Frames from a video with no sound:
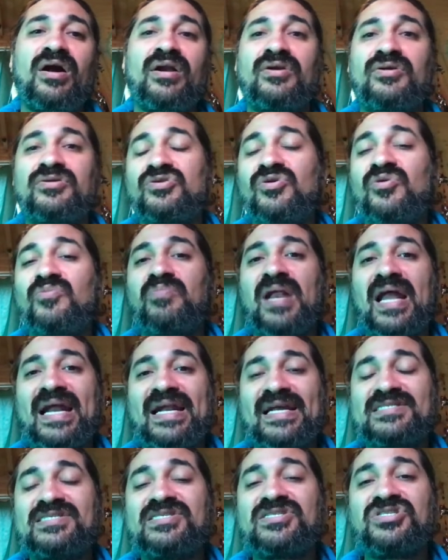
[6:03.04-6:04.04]
or 2
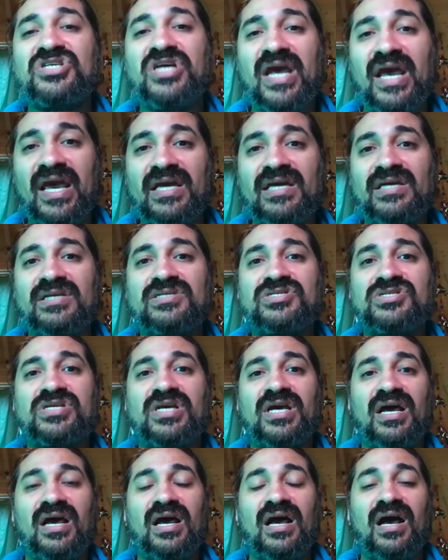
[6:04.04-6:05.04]
planets change
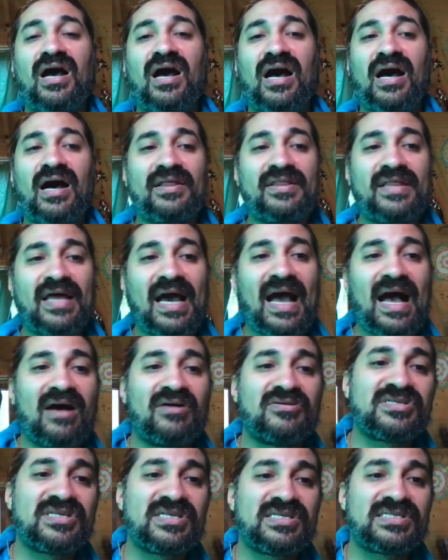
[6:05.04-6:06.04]
the
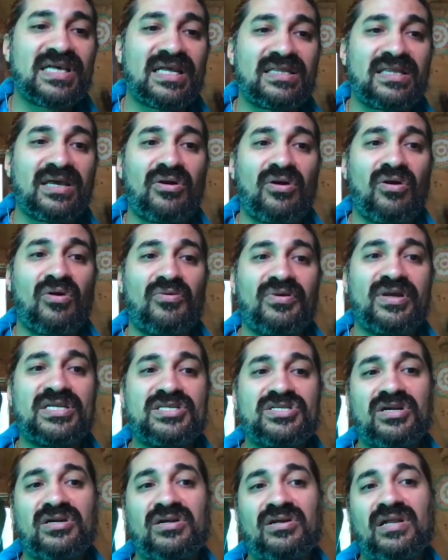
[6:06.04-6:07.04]
houses that they're
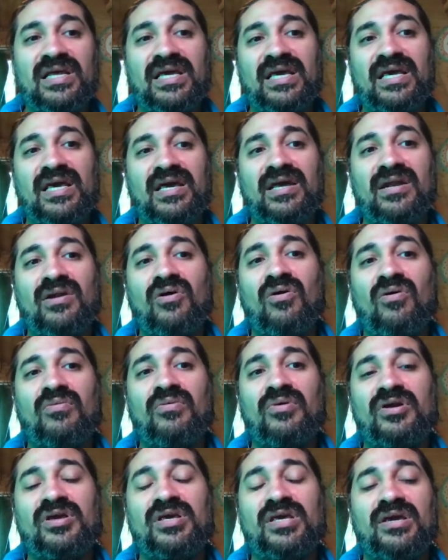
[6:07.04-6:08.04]
originally in
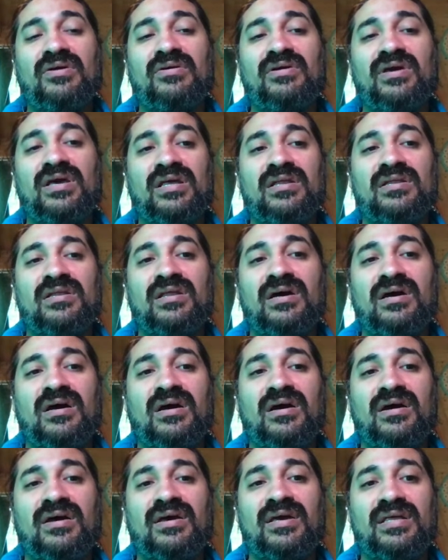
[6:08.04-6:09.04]
over here in
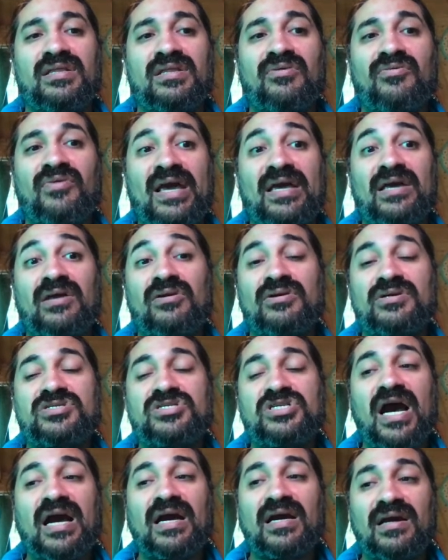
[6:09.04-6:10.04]
the regular
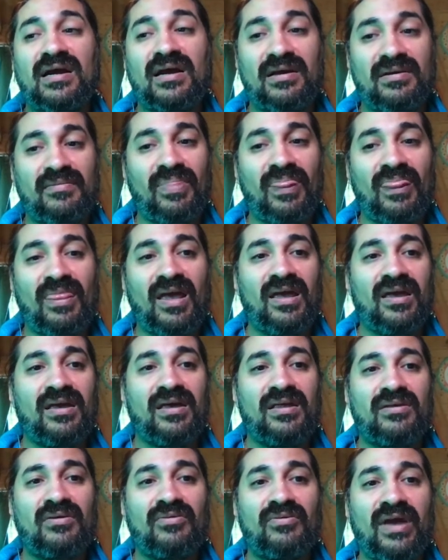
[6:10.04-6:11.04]
chakra,
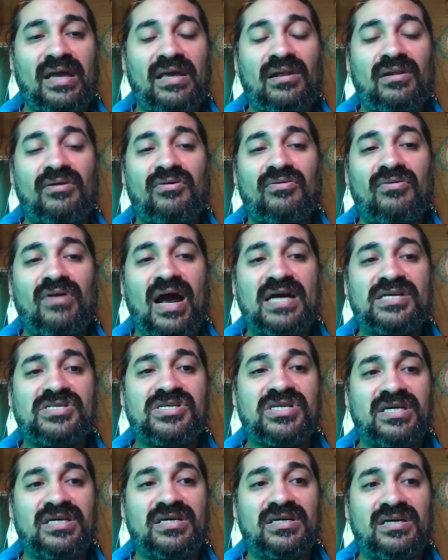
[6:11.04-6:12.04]
in the regular
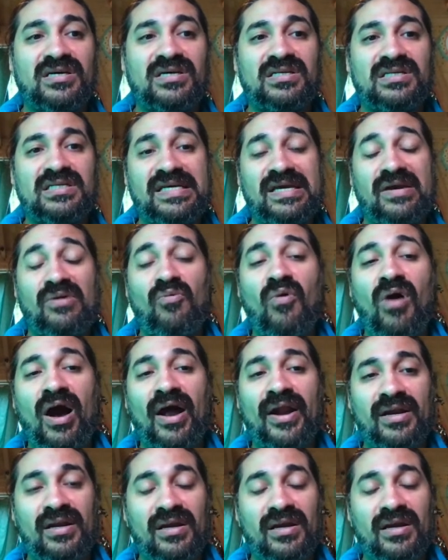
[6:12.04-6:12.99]
Rashi, D1.